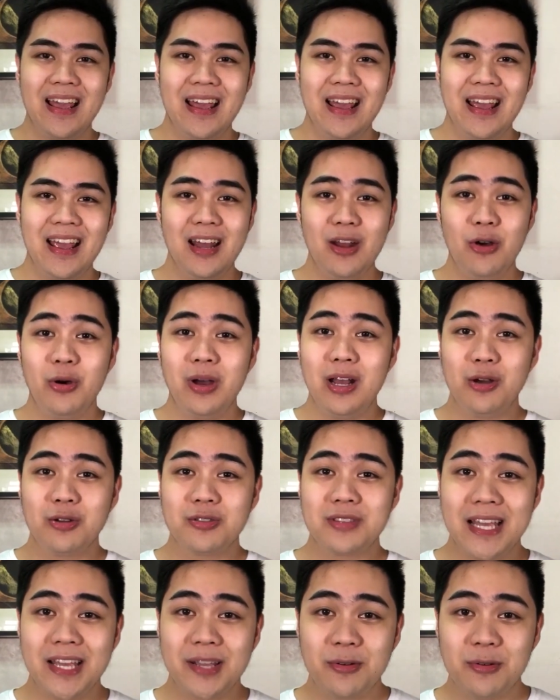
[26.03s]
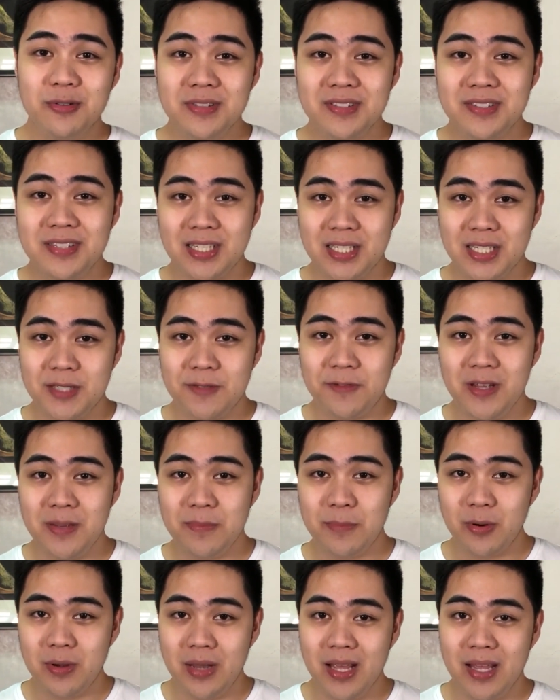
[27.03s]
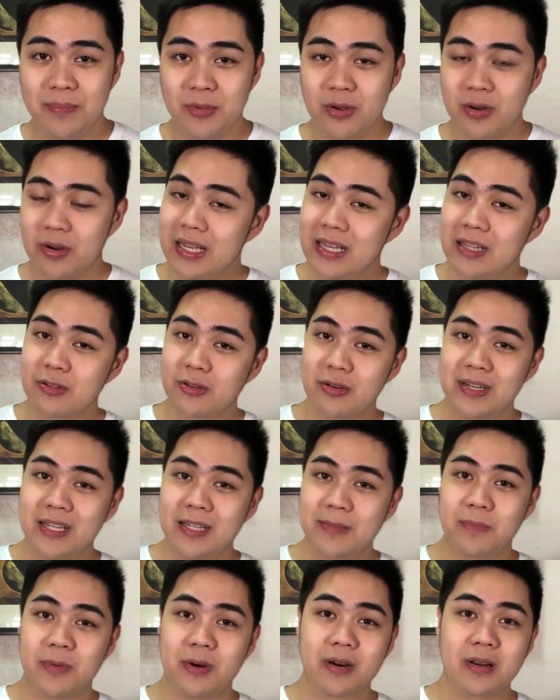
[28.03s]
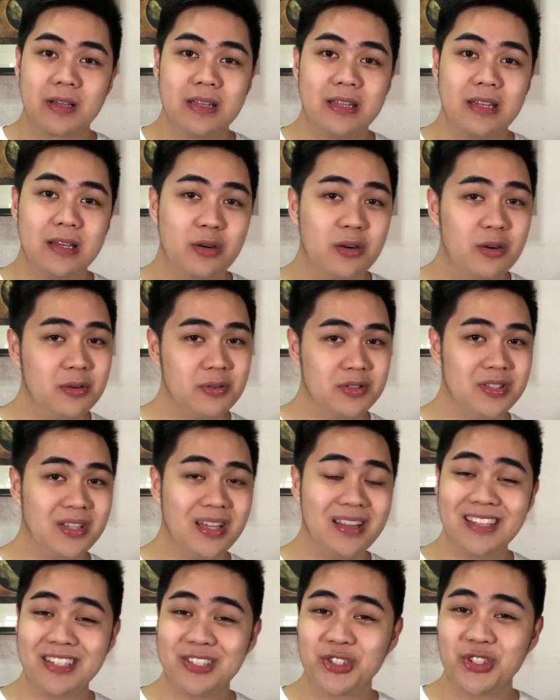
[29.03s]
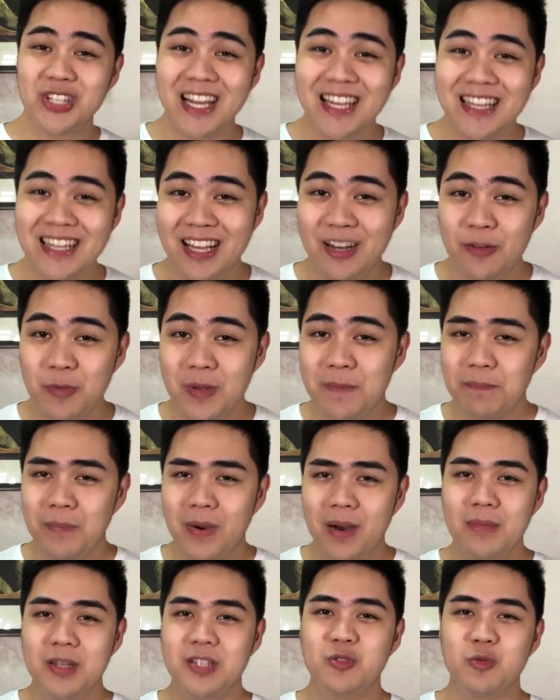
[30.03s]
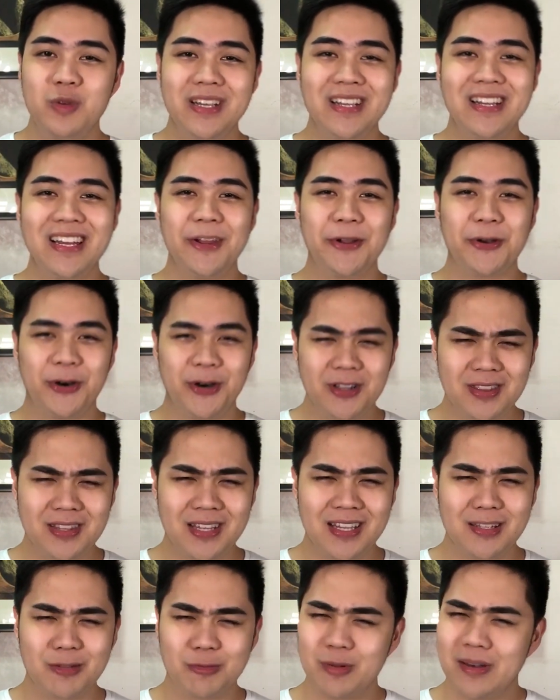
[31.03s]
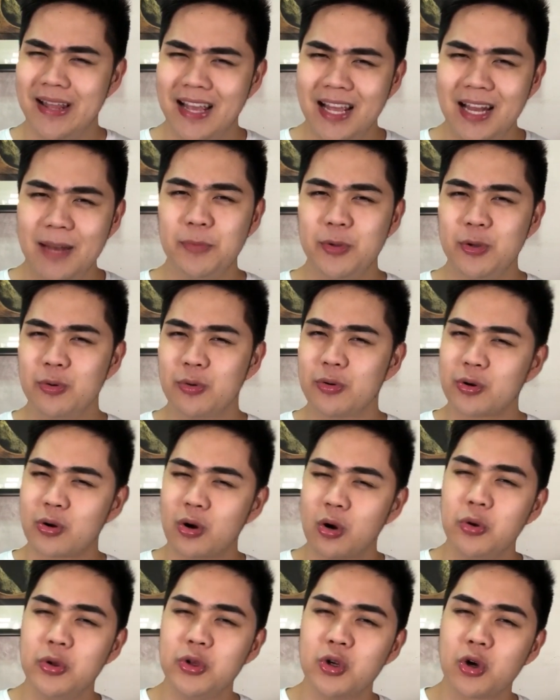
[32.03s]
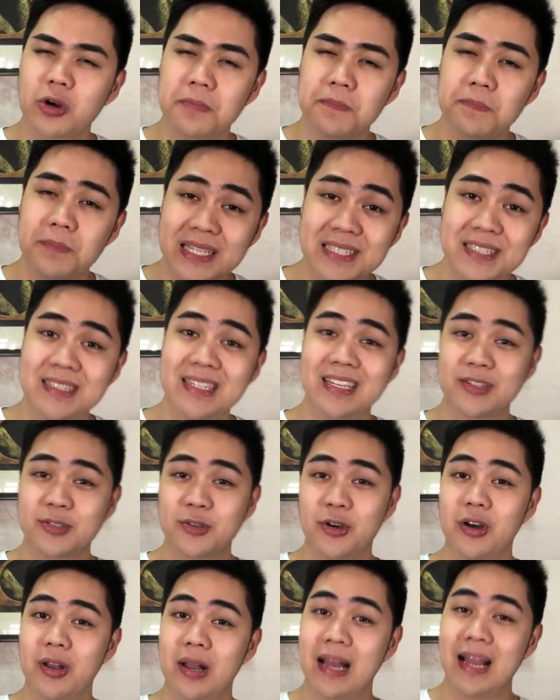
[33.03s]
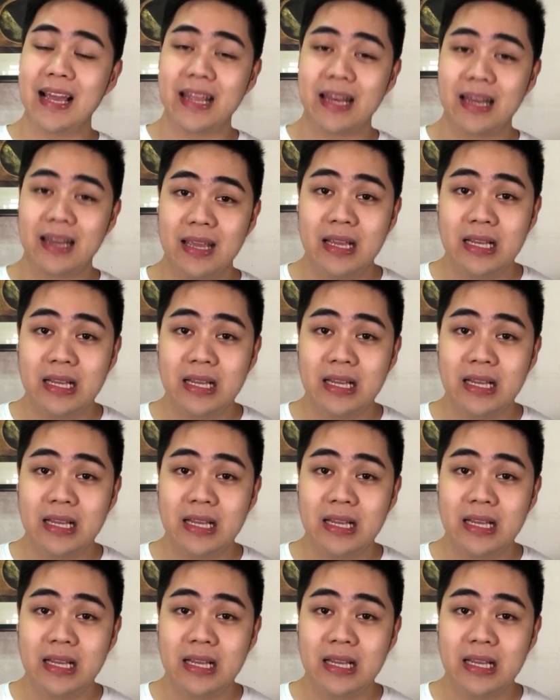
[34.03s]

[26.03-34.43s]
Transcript: Hello, hello Tycoons! This is Fibo Lim, your internet marketing coach. In this channel, we publish weekly content that will help you grow your business online.